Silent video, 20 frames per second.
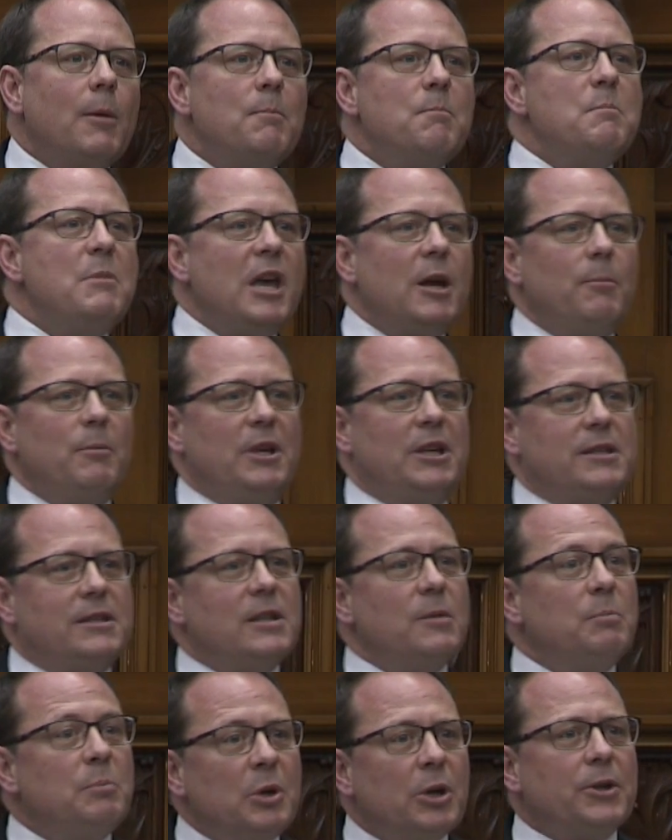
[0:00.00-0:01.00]
amendments
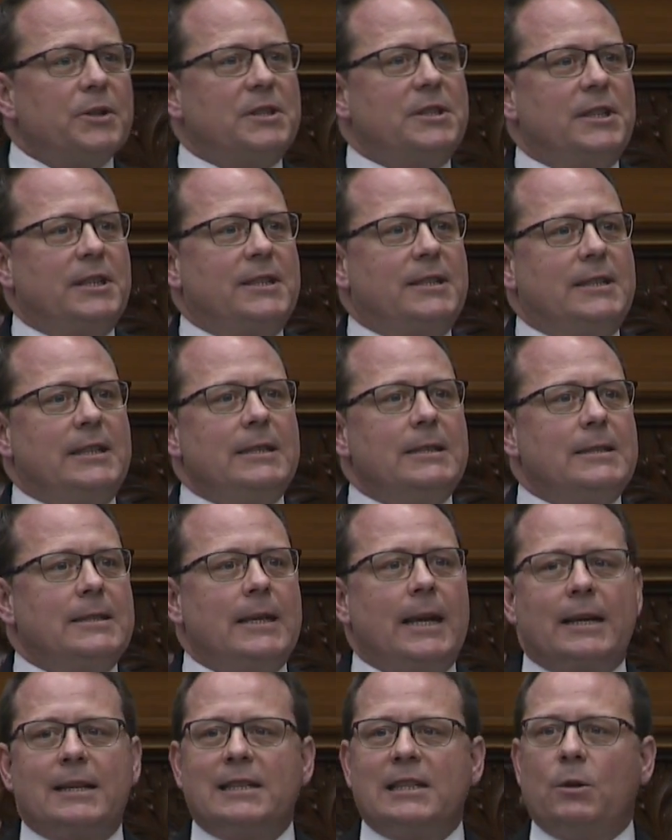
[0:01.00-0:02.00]
to Bill
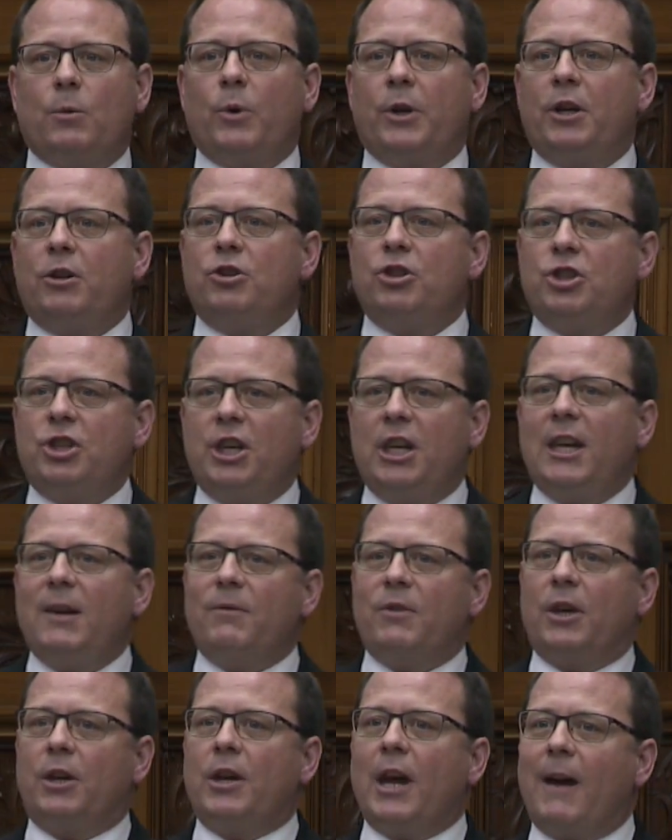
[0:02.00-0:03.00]
66 that would
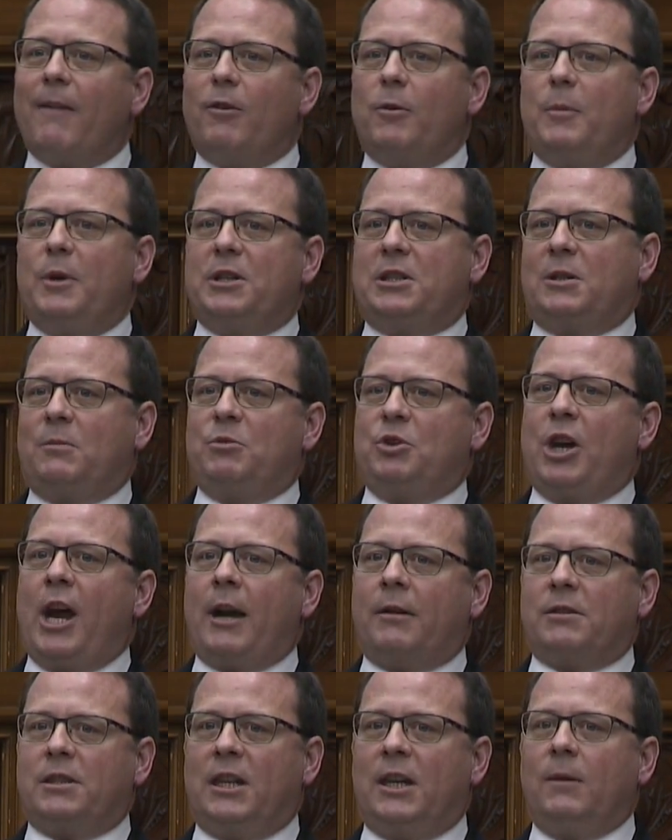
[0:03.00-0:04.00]
achieve the government's
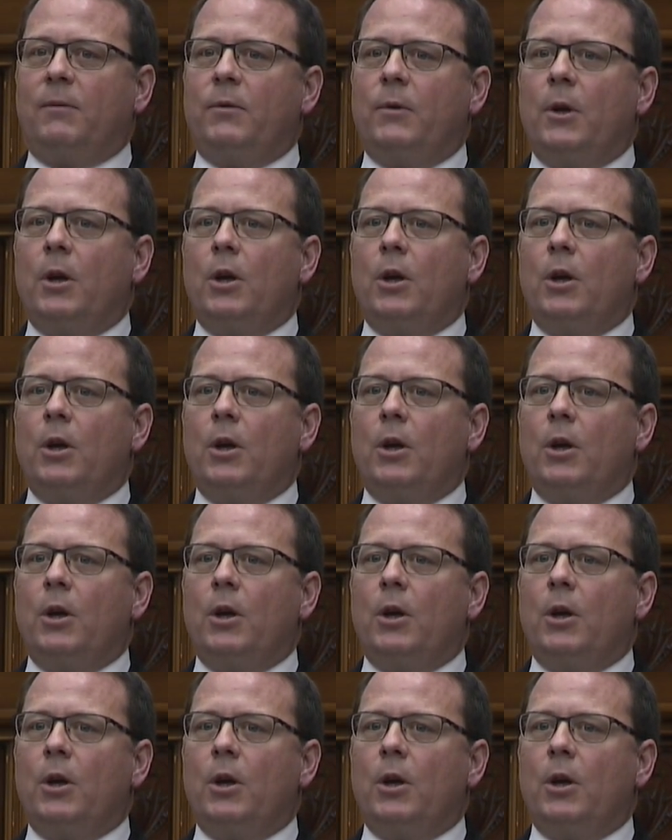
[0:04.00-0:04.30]
objective,